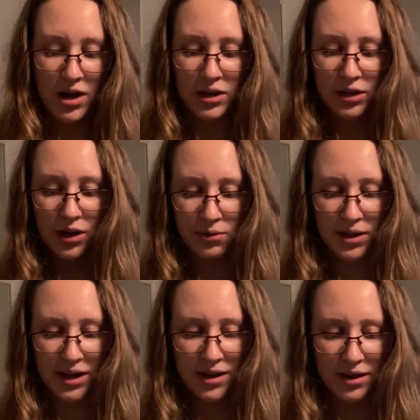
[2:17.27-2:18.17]

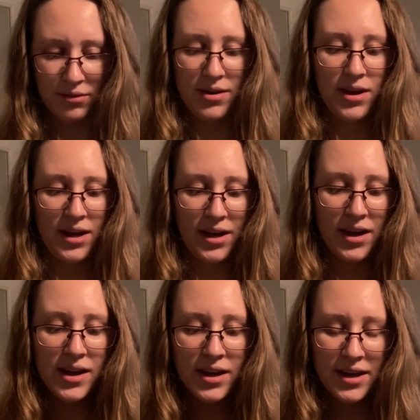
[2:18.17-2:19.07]
clothing.
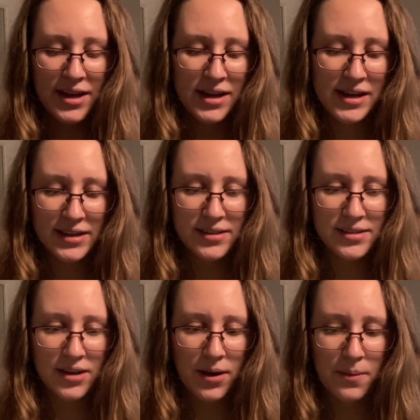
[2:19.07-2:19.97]
Okay, it's